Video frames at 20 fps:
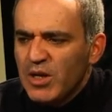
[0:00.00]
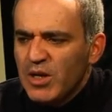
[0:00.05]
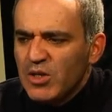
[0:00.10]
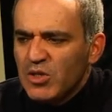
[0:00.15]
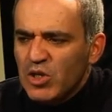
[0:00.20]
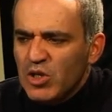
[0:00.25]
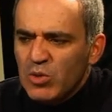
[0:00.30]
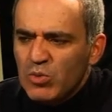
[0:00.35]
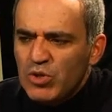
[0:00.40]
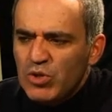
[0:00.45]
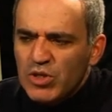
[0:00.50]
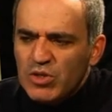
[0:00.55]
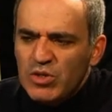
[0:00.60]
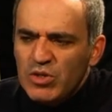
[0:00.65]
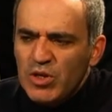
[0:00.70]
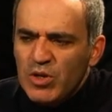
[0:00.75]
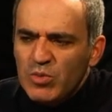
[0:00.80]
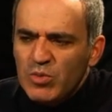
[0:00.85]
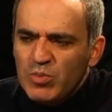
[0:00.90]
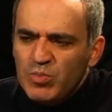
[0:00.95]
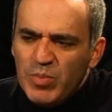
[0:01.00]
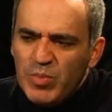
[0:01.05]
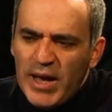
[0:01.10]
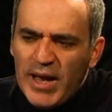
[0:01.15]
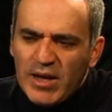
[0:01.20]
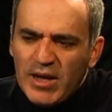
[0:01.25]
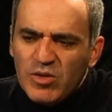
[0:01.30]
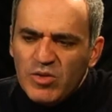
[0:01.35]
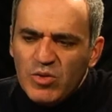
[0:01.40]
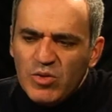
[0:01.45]
So just
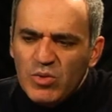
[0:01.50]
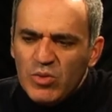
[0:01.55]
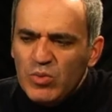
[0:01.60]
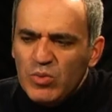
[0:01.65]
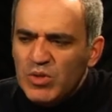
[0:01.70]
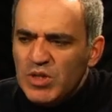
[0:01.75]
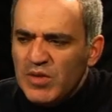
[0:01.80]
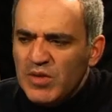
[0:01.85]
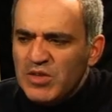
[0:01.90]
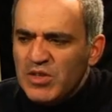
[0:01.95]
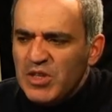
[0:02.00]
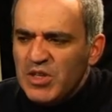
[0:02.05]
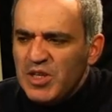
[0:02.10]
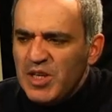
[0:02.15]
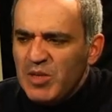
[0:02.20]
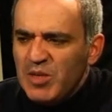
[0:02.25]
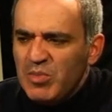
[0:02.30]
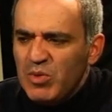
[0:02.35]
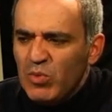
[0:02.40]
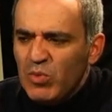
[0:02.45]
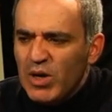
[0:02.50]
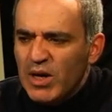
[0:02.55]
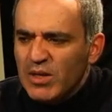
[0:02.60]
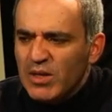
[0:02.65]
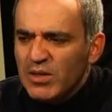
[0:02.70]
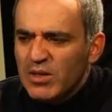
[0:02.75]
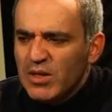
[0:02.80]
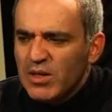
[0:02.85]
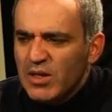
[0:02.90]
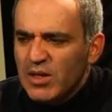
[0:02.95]
back to 17 king
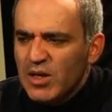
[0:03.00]
b1,